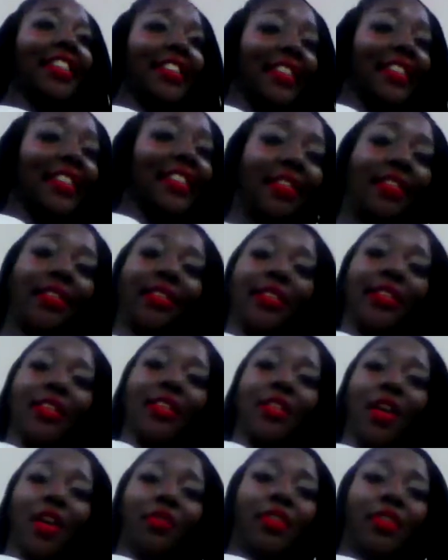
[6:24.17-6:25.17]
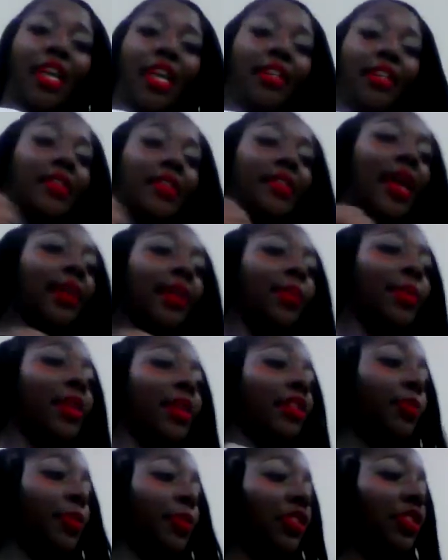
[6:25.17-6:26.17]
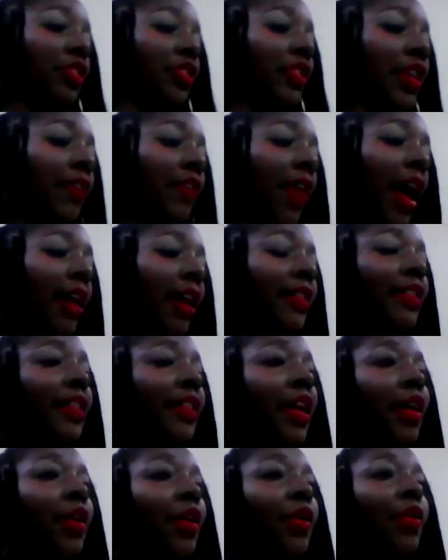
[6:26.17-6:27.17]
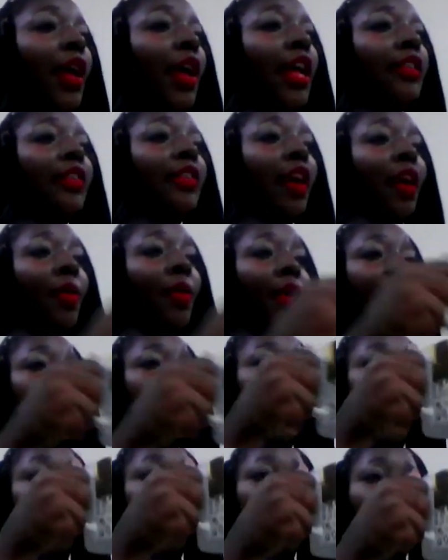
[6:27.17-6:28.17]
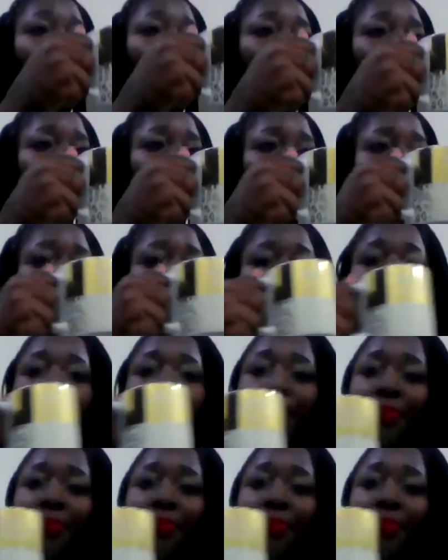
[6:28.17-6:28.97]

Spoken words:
just take this time to really express yourself. Also, as always, I have my tea.